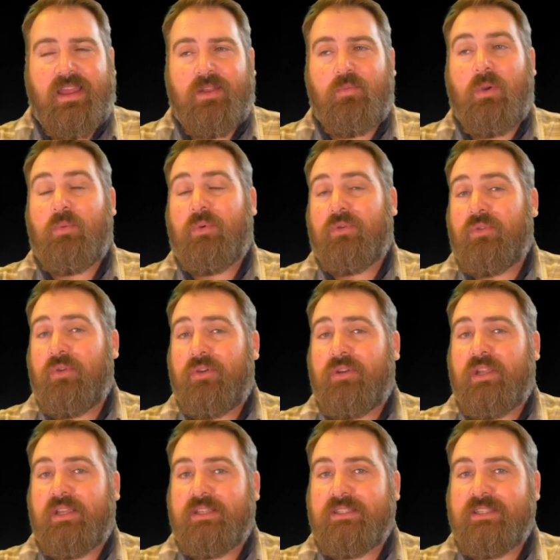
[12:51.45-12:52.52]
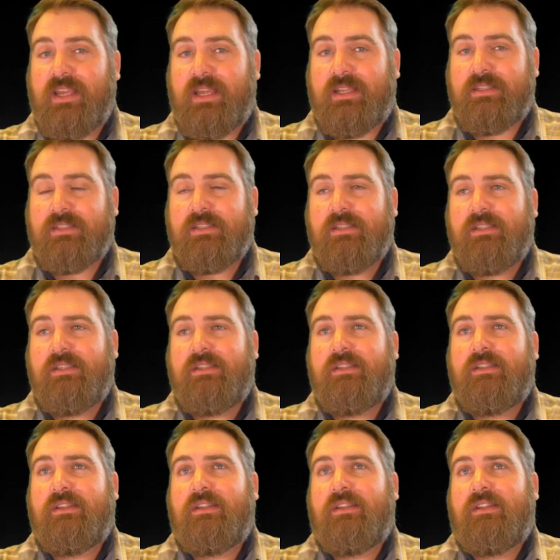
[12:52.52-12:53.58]
And what we're learning is that
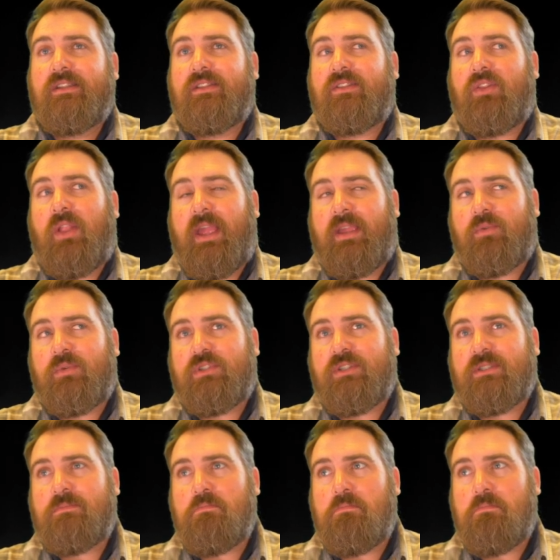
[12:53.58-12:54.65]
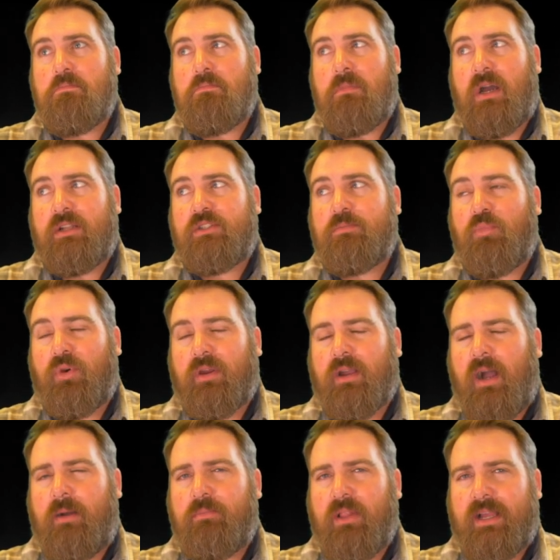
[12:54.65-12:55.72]
language is much more
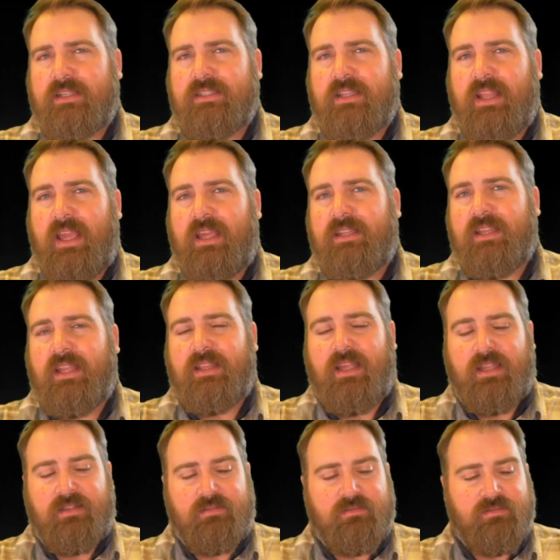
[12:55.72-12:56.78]
complex than that, and that